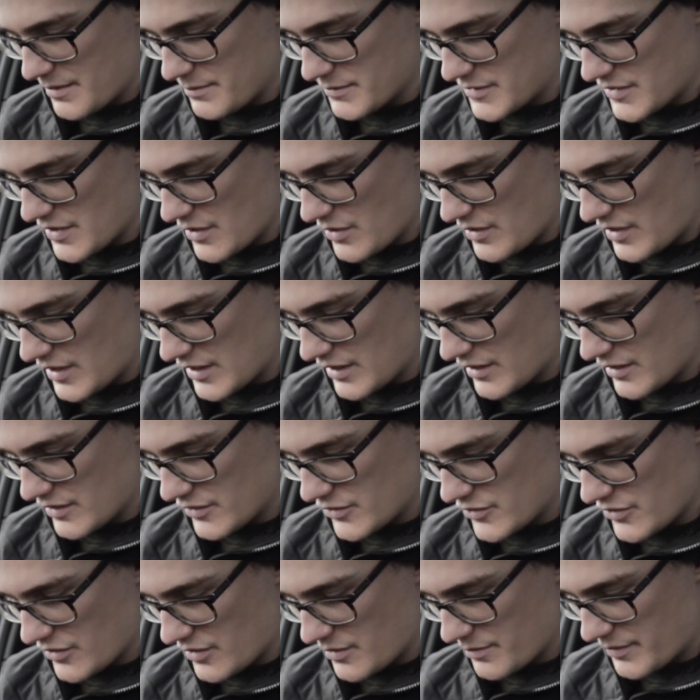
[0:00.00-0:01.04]
So I'm going
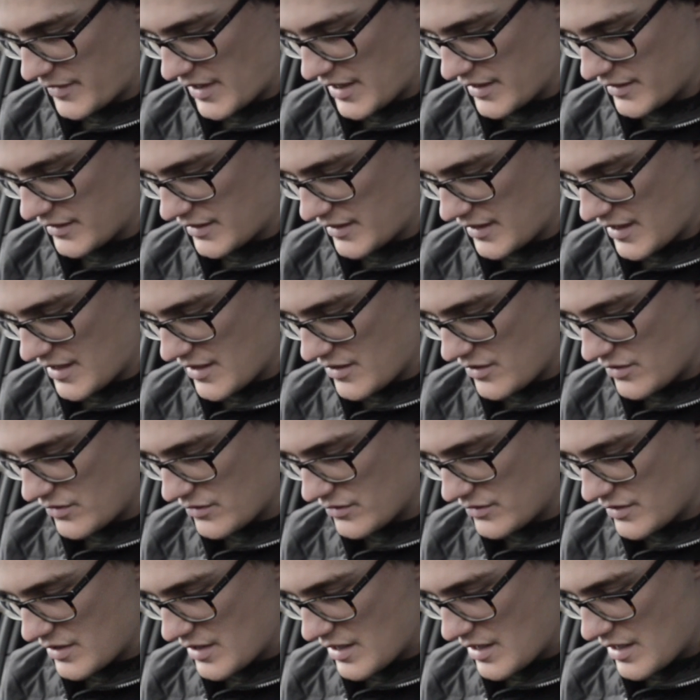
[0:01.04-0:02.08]
to drop that
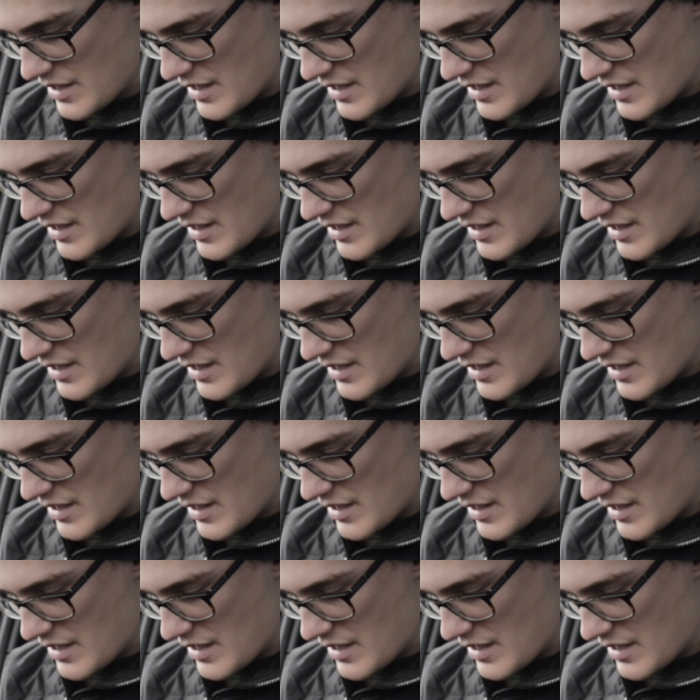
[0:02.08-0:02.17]
down,